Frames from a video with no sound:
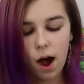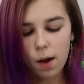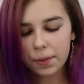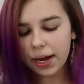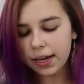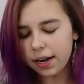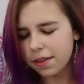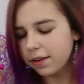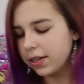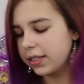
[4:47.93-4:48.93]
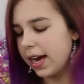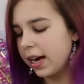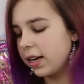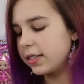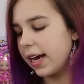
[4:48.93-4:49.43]
Oh, we got another Attack
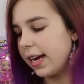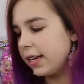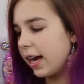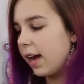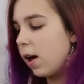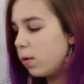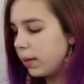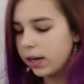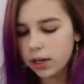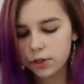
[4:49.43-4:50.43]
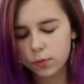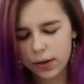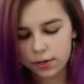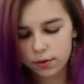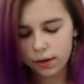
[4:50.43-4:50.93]
on Titan guy. Oh my gosh,
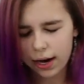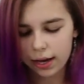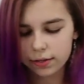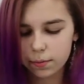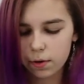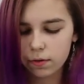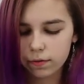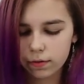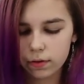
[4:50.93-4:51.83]
wait, do their heads move?